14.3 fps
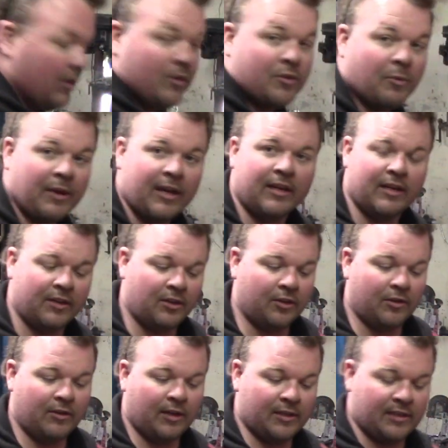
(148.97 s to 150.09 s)
So what I'm going to
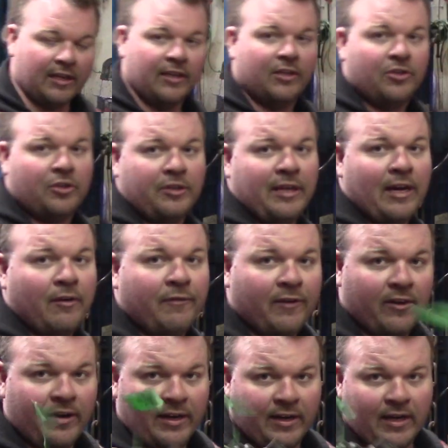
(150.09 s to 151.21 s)
do is I'm going to show you how
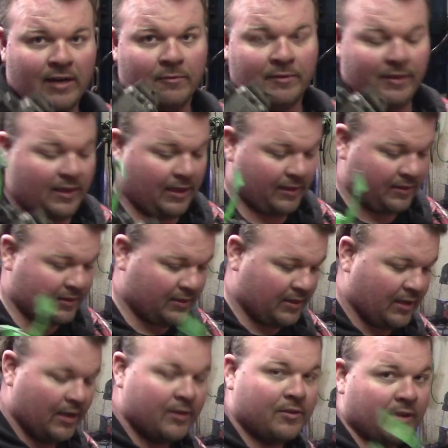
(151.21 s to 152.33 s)
far I got with this.
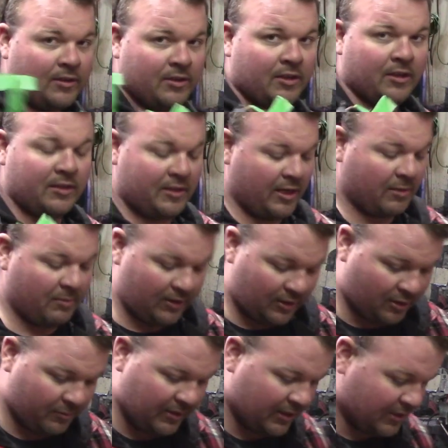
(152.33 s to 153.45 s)
So this is going to take me a
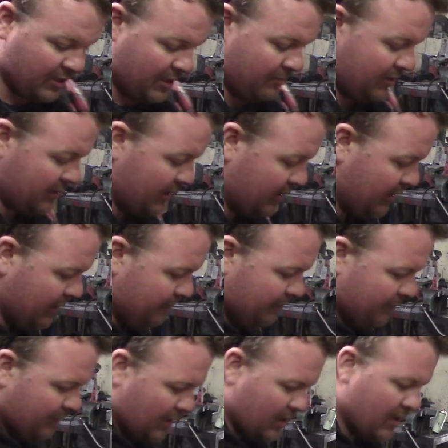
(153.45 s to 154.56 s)
little bit of time to set up,
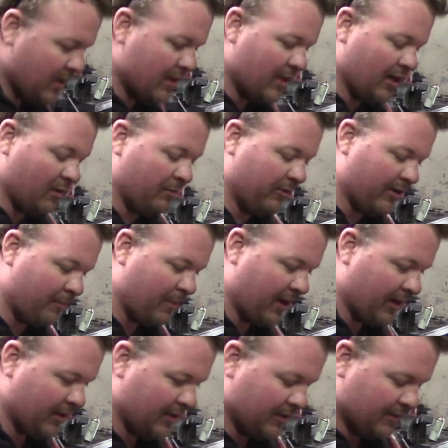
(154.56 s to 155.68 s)
and then I'll be right
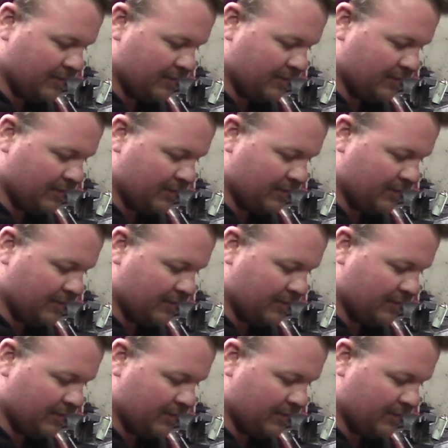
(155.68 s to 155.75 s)
back.